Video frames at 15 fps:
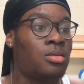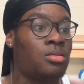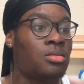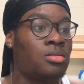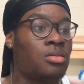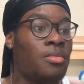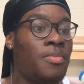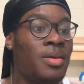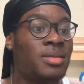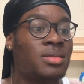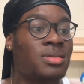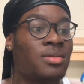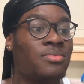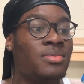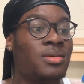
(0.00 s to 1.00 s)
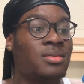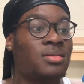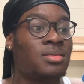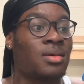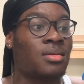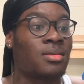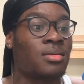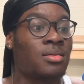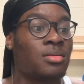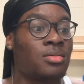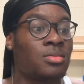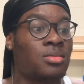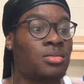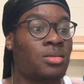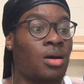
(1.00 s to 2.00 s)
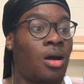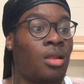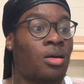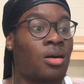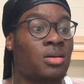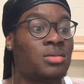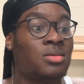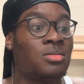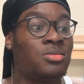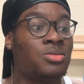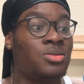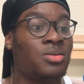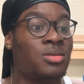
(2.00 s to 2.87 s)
the basis of this, like, the Holocaust literature,